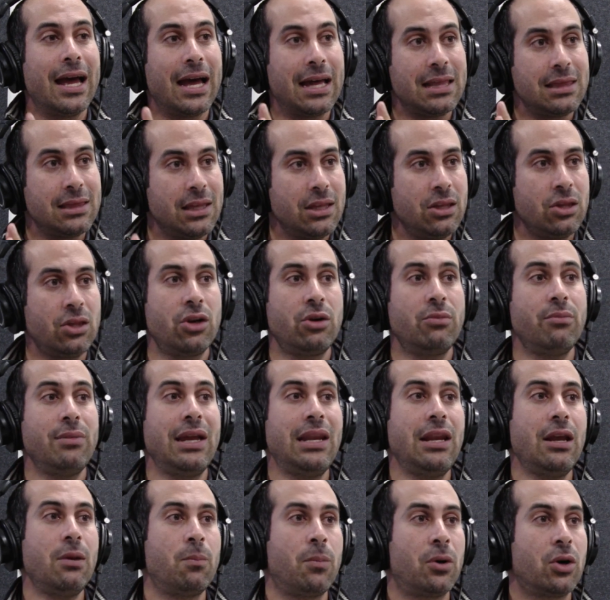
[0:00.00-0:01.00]
And then the
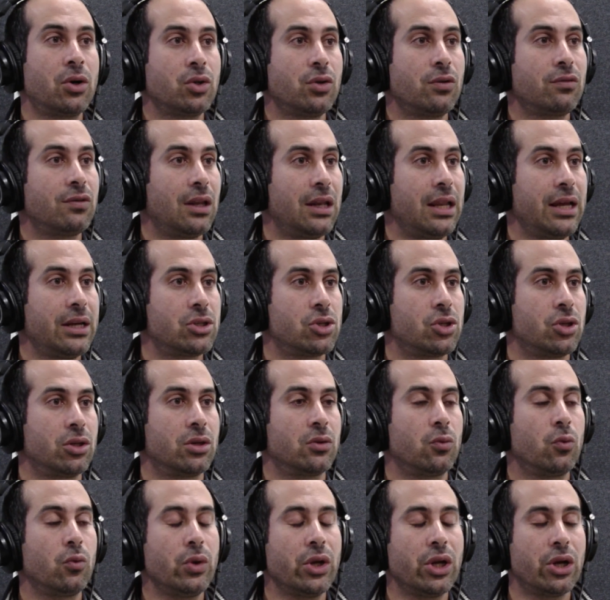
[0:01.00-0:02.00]
remaining part of the
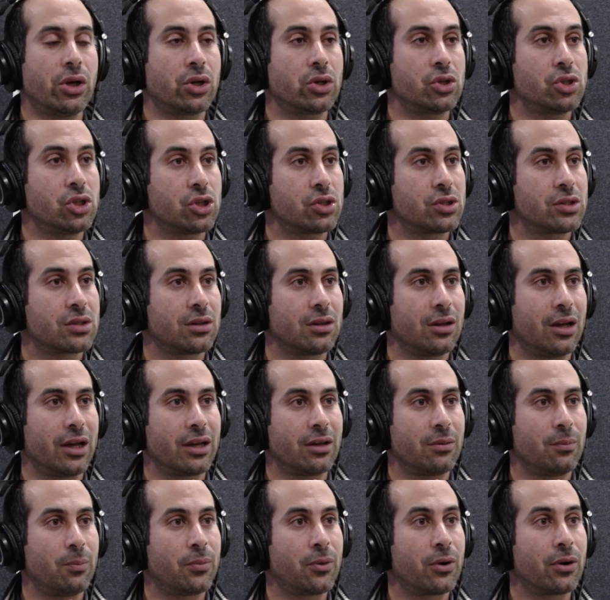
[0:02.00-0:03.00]
lecture, we are just
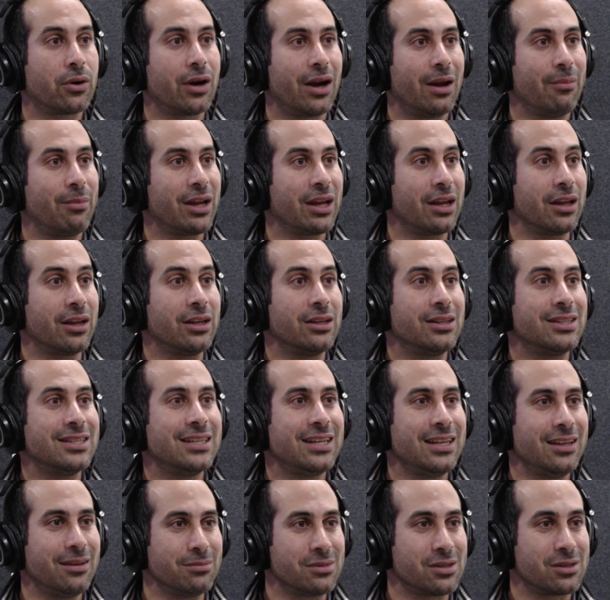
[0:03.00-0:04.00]
like programming in
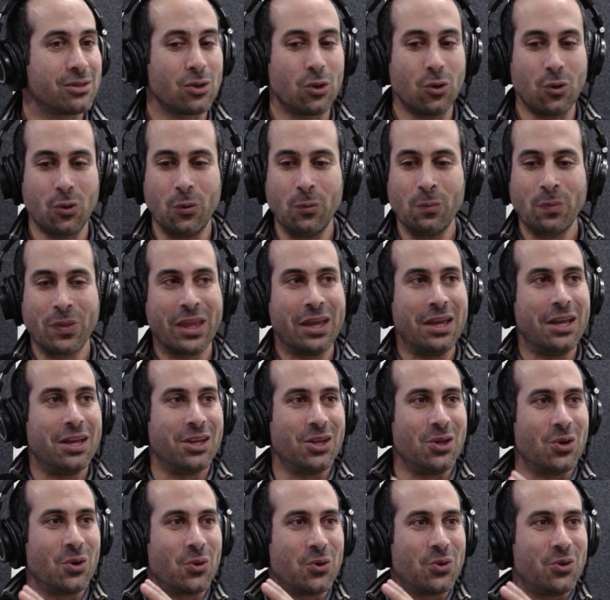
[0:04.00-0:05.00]
teams. So,
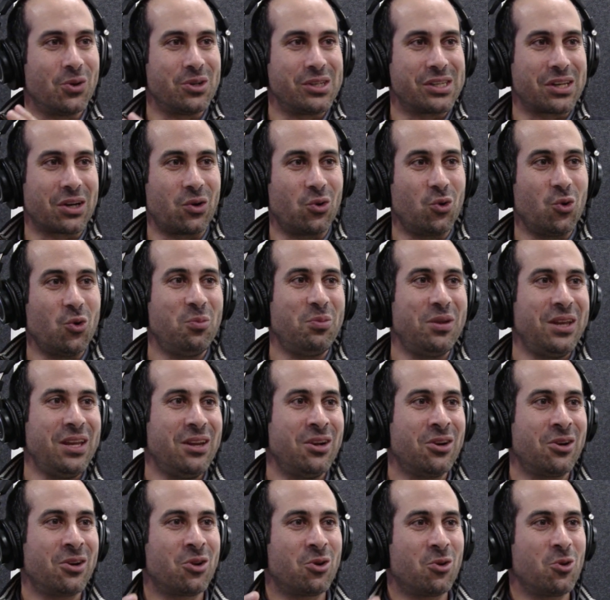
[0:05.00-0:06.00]
there is a group
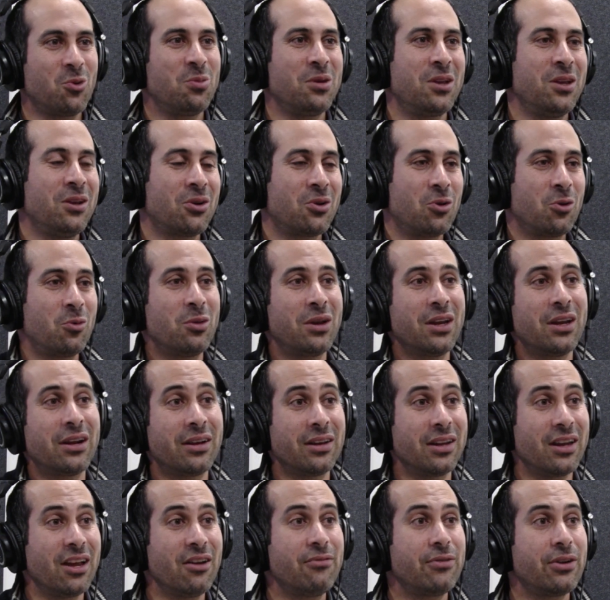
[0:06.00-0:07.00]
here, group here, group here,
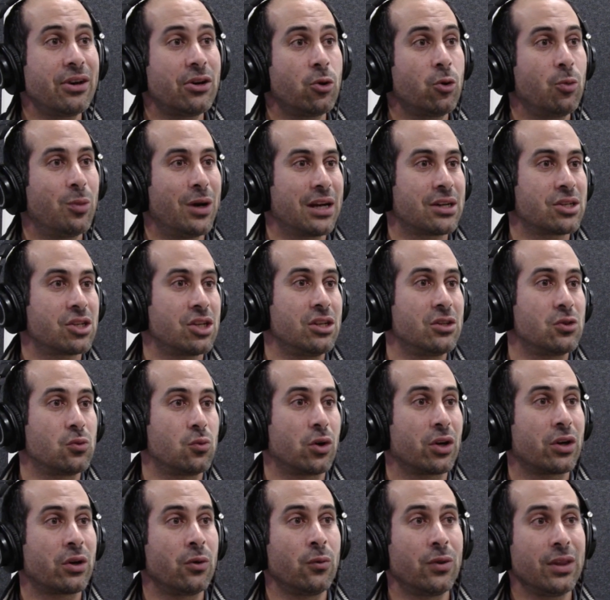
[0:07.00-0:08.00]
and every group actually is
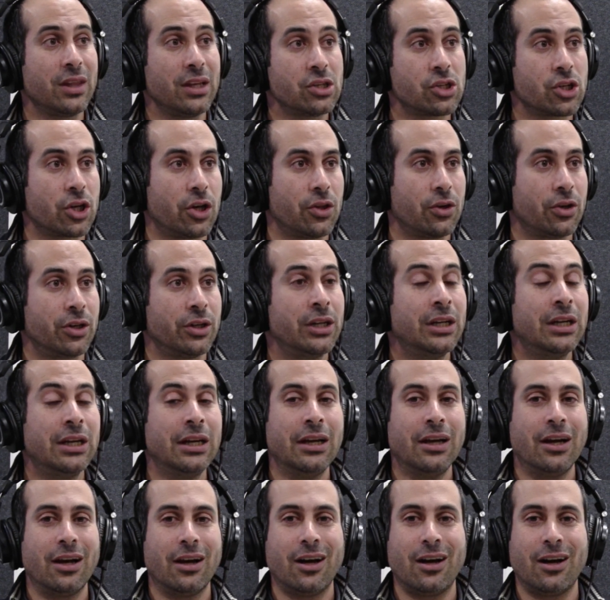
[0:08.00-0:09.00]
working with each other,
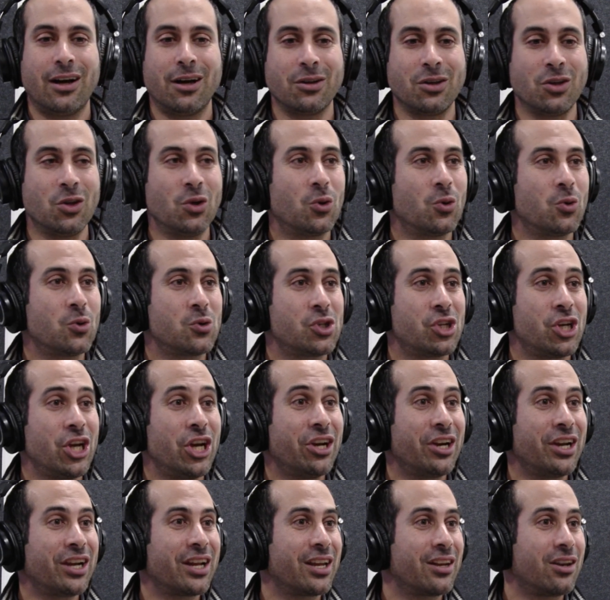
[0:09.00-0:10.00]

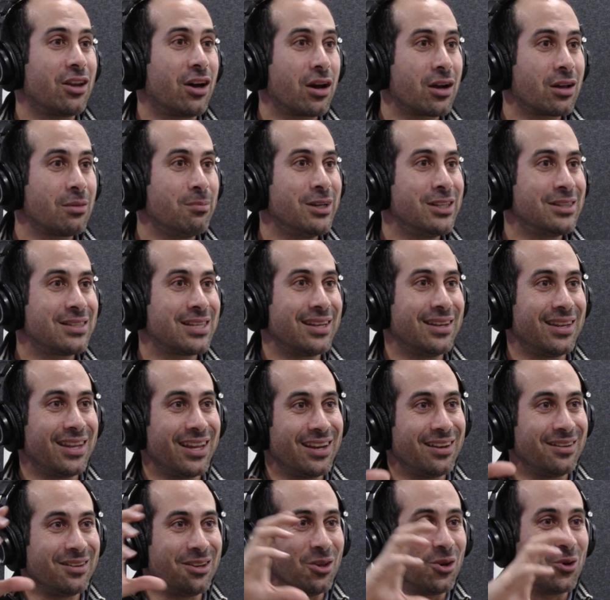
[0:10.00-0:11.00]
sharing a document, and
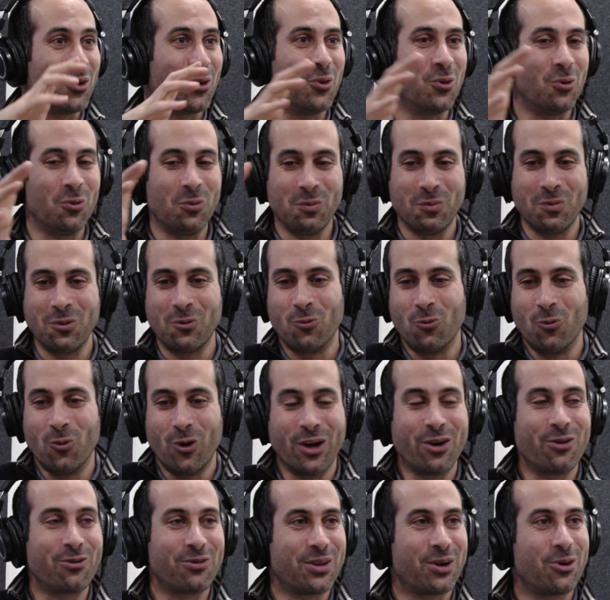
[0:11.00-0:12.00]
then,
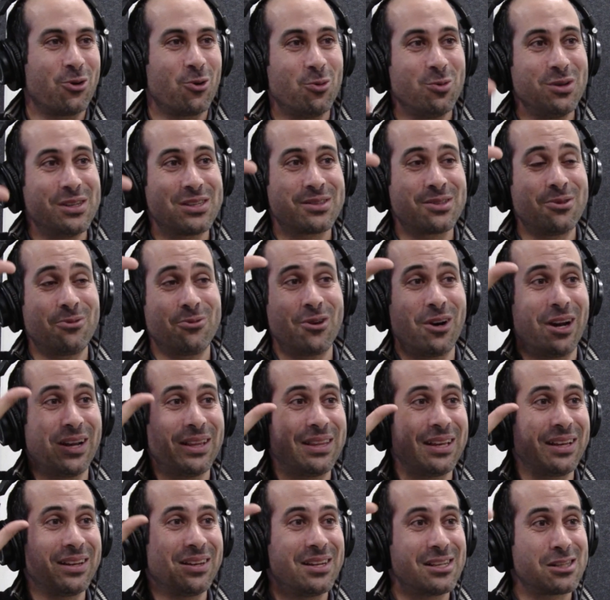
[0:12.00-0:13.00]
one of the group is
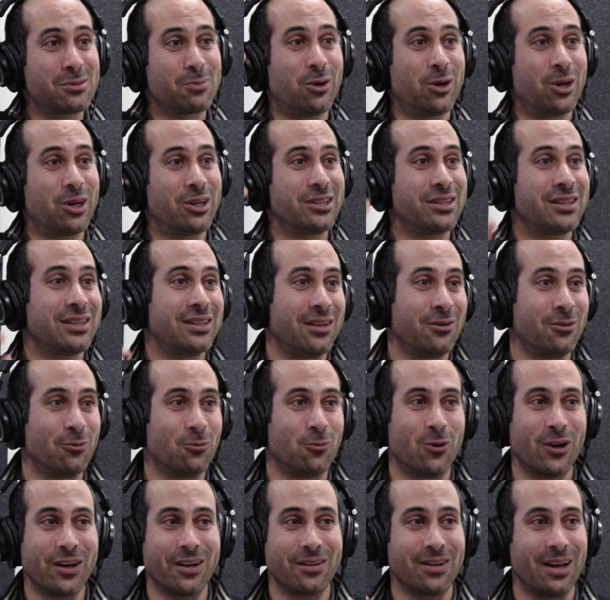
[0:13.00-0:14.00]
writing this part,
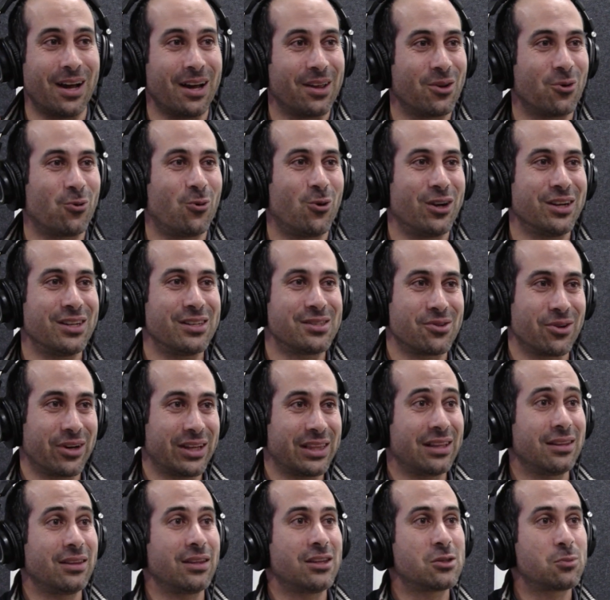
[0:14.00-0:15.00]
the other one is
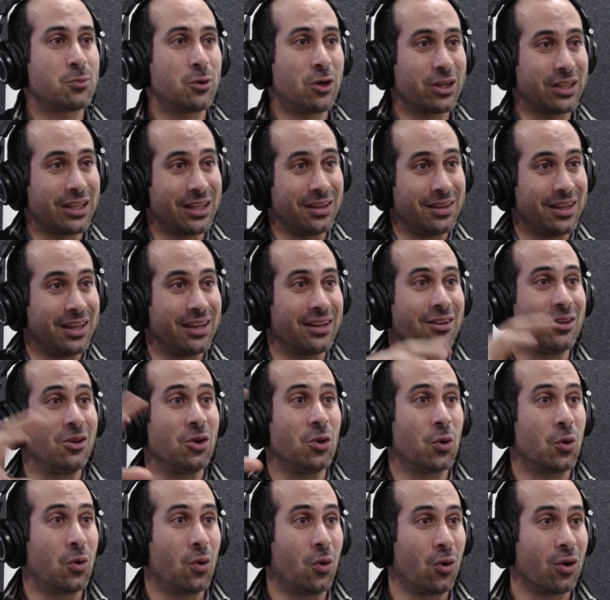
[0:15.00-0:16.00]
writing this part, and then,
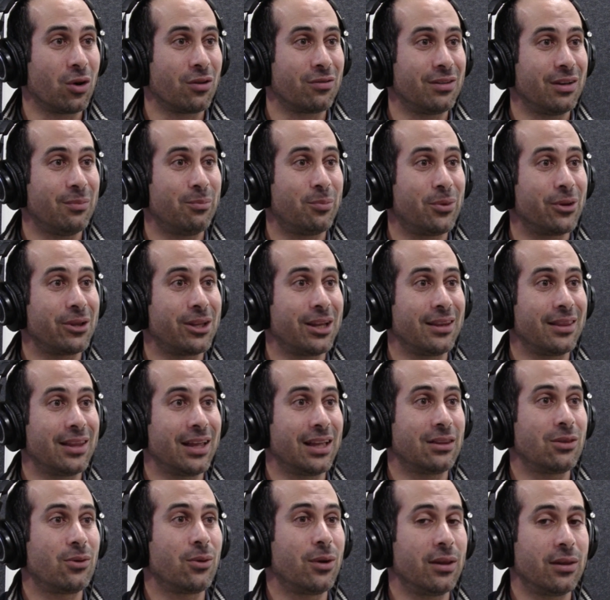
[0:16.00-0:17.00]
all of them putting
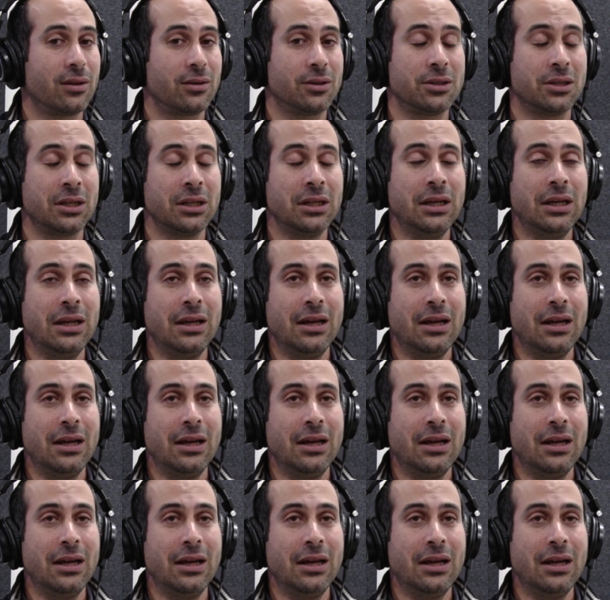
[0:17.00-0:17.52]
that together.